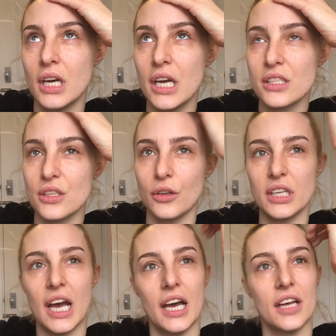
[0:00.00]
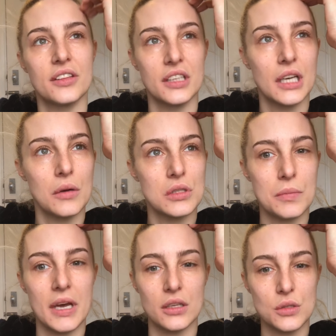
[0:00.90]
So yeah, I think I was
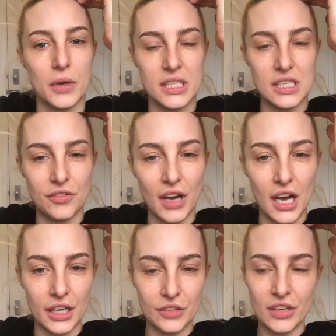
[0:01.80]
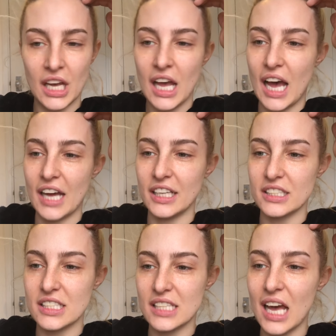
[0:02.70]
about 25. And I
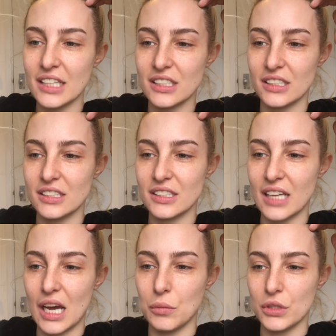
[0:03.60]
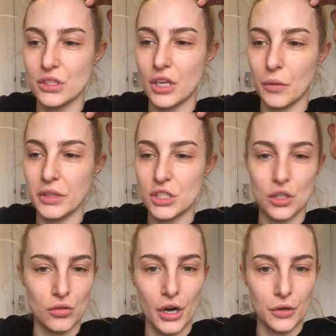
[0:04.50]
decided that I was going to
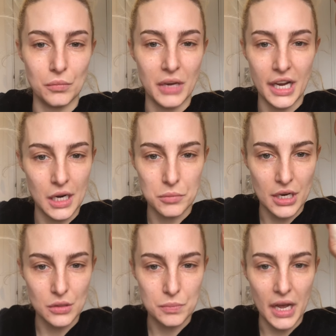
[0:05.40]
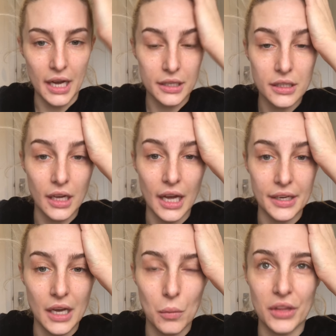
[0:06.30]
grow my eyebrows back.
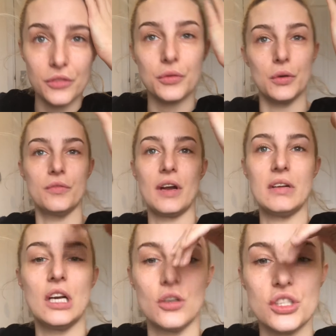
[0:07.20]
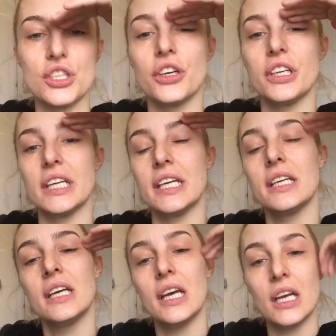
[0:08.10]
And I went through a very long
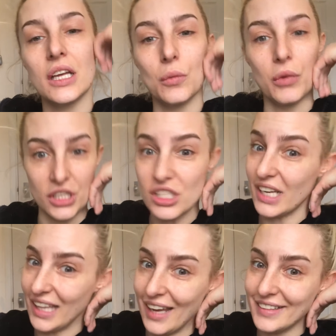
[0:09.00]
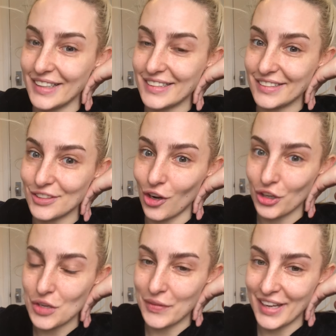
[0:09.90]
journey, which again, I didn't
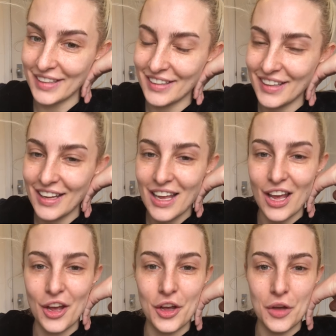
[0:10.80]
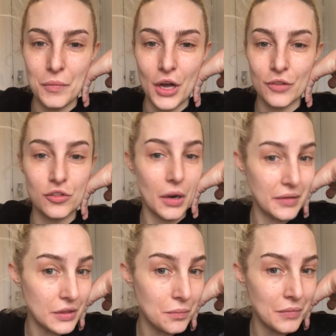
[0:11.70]
document, of
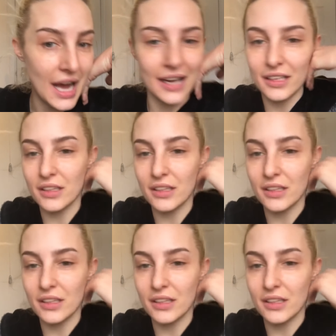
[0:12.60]
growing them back.